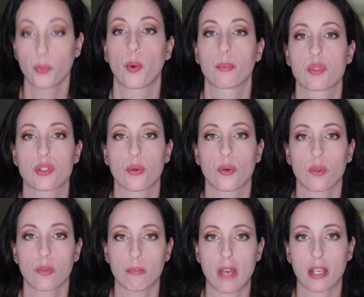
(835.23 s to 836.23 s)
Warm
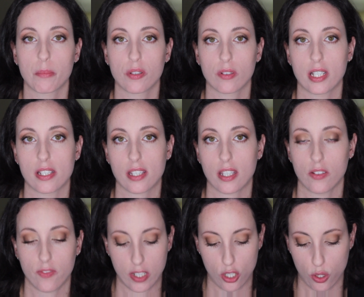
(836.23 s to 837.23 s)
Soul. MAC Mineralized Skin
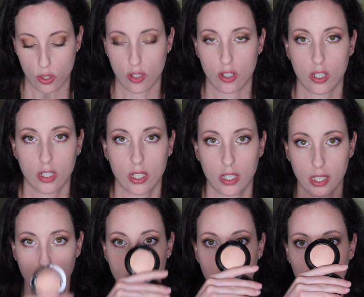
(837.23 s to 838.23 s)
Finish
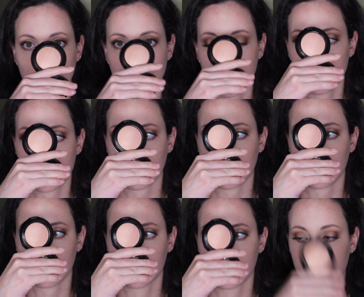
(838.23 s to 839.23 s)
Warm
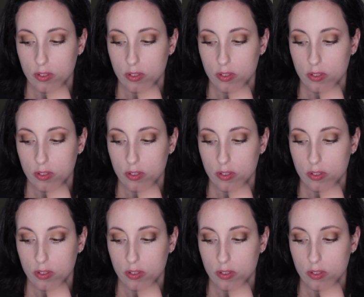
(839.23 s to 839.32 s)
Soul.